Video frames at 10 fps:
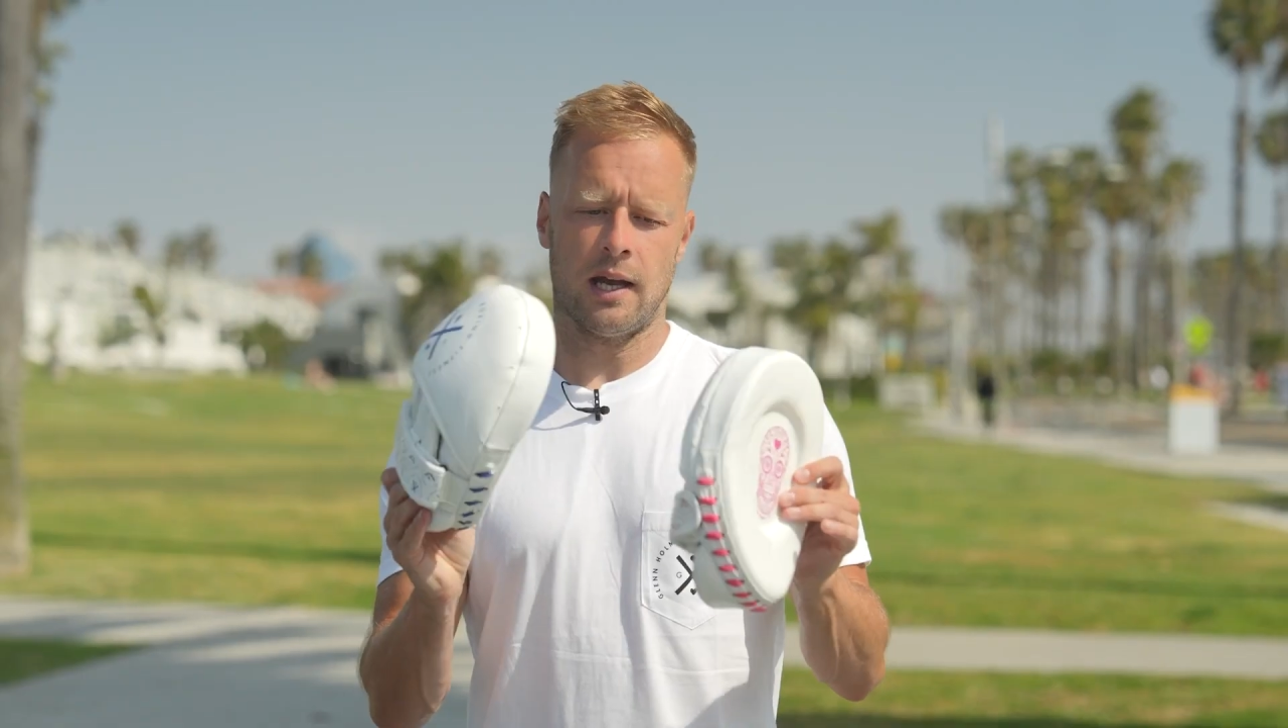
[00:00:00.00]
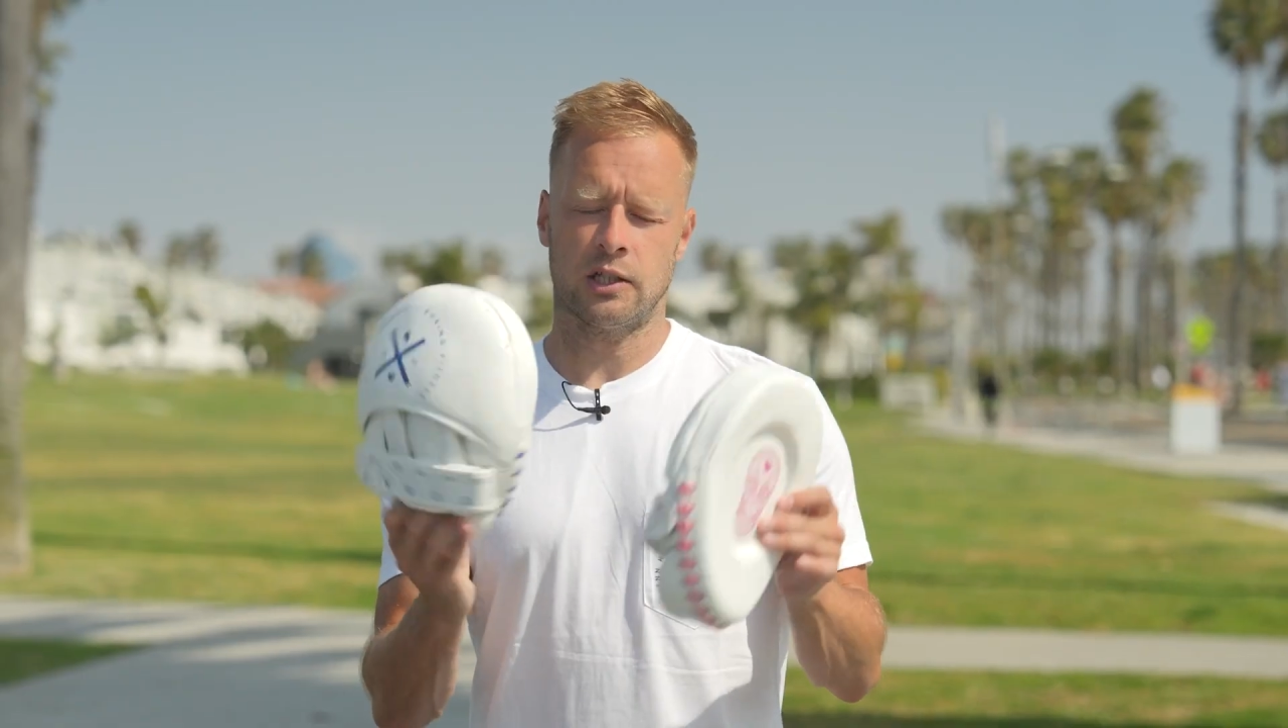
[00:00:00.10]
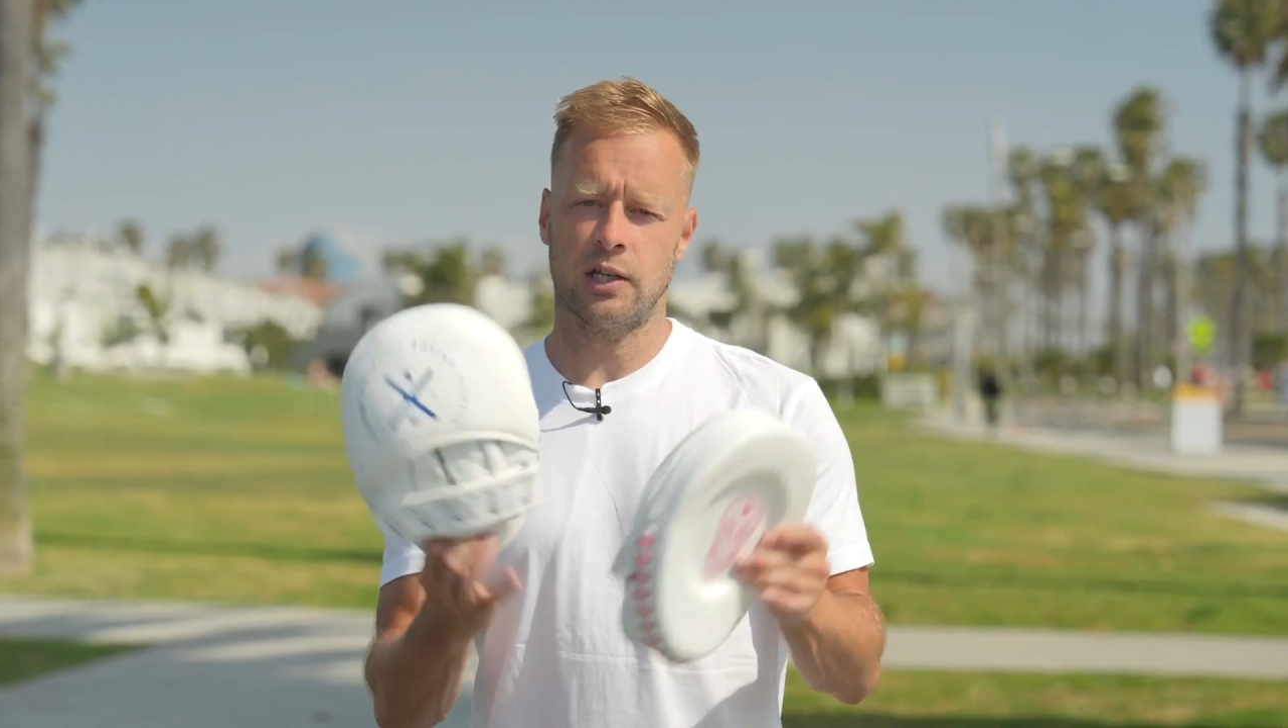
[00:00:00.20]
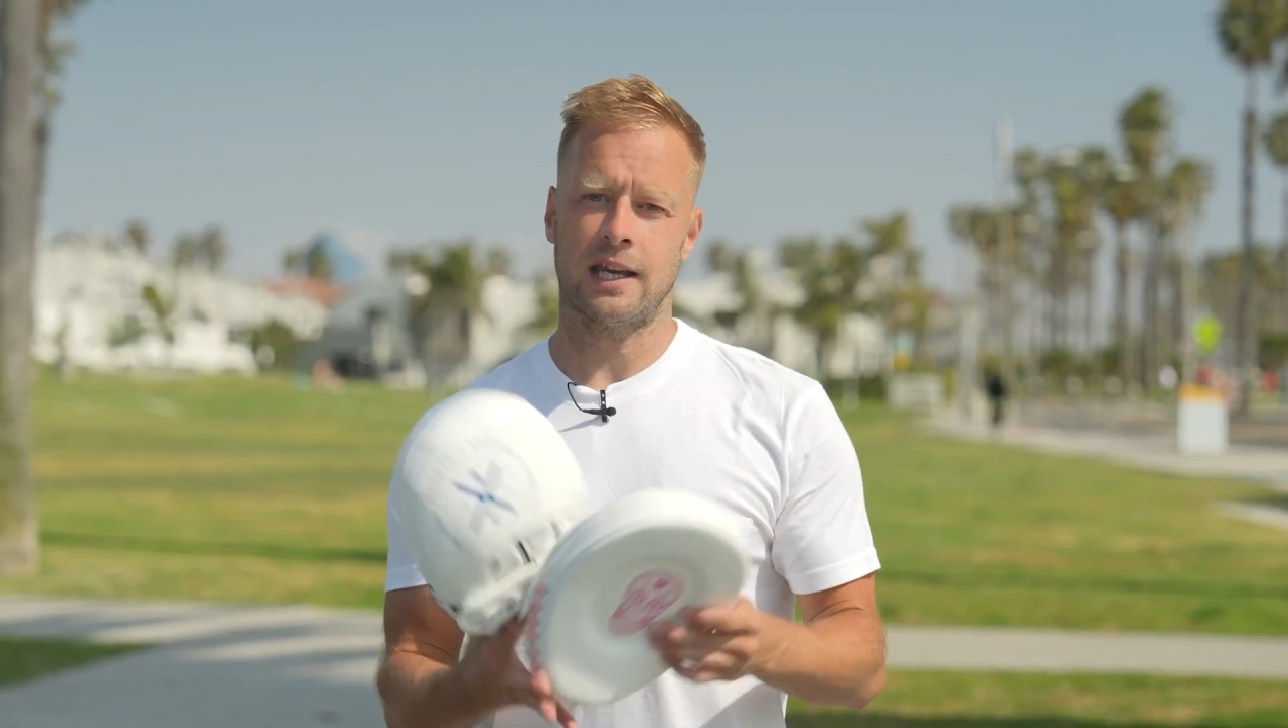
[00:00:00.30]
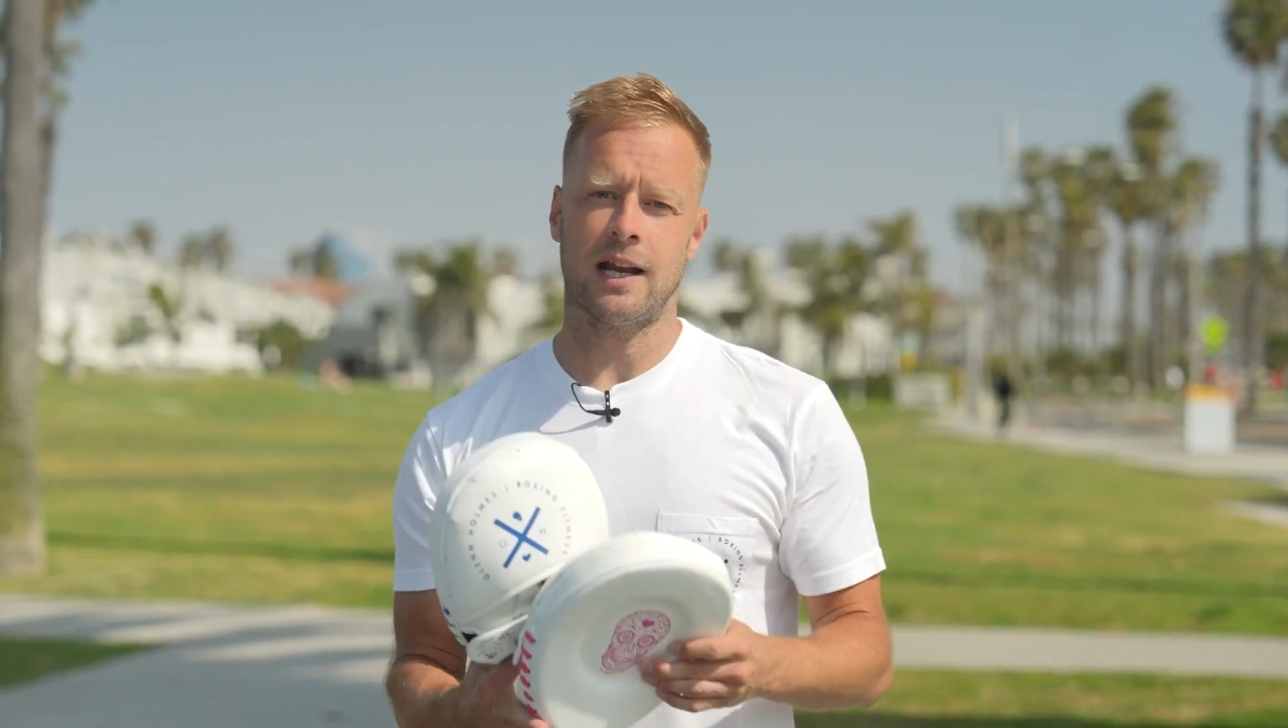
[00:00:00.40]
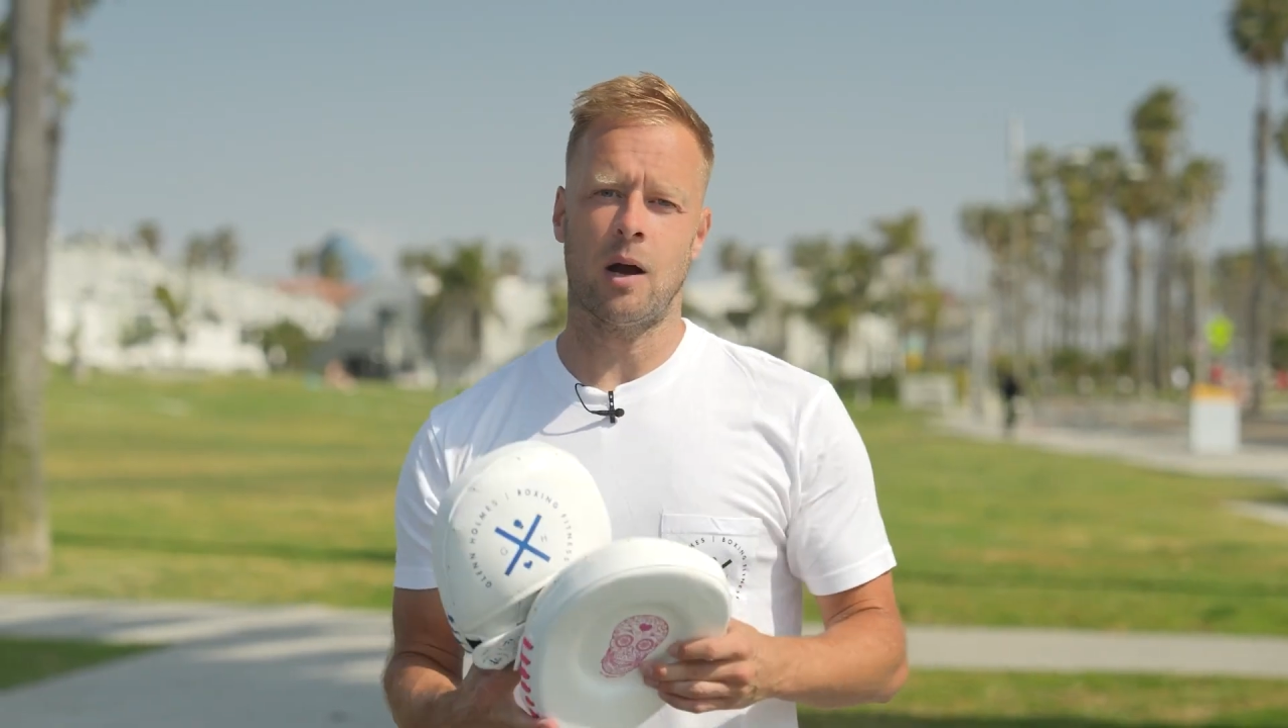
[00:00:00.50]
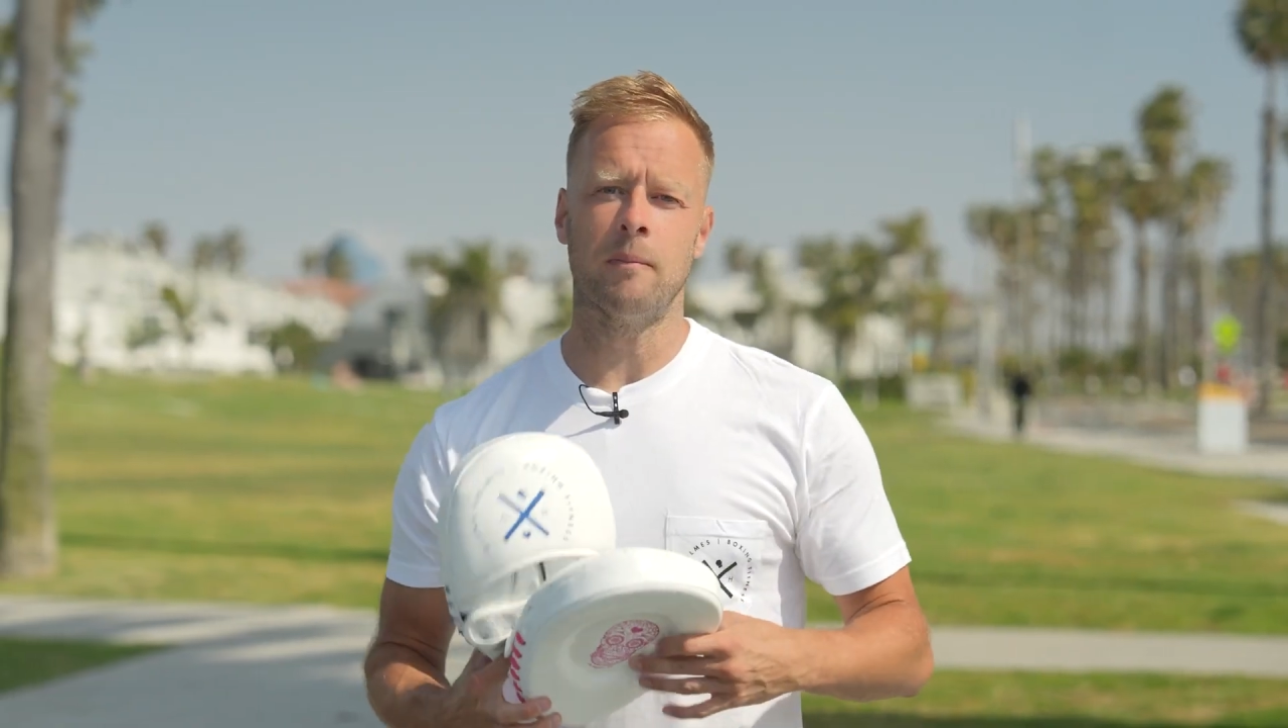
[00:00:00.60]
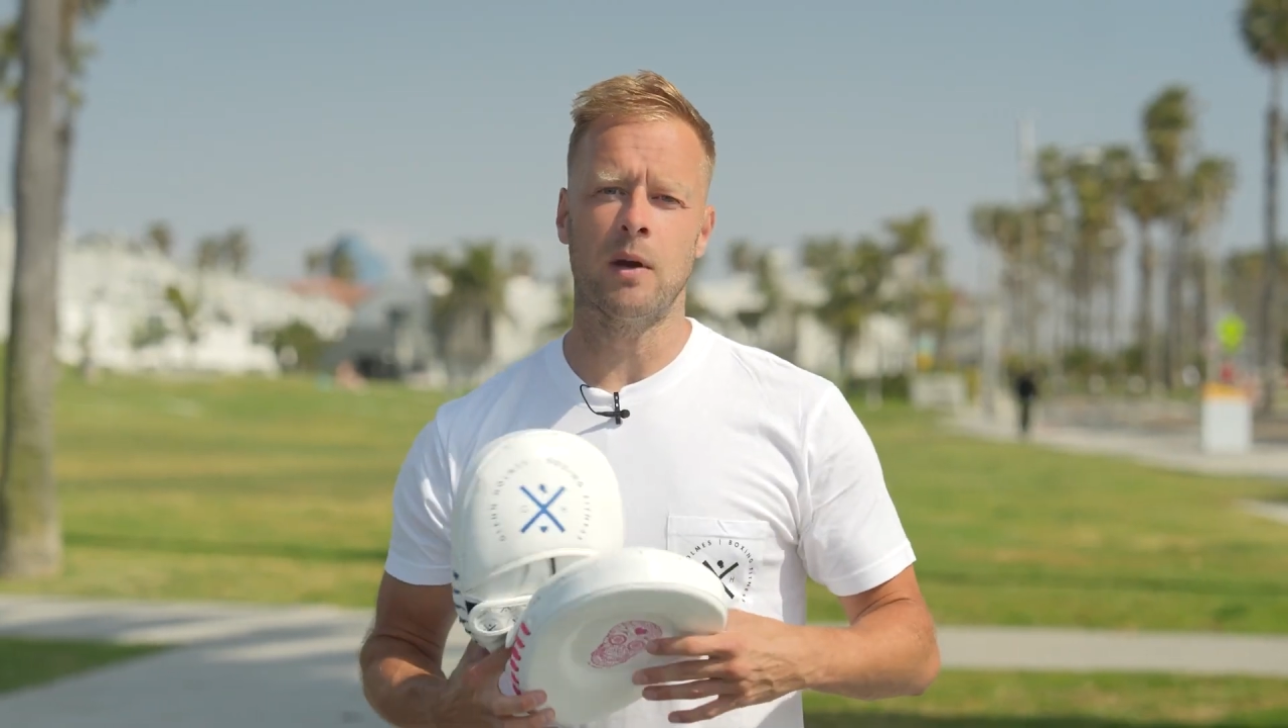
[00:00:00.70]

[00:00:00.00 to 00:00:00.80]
check it out,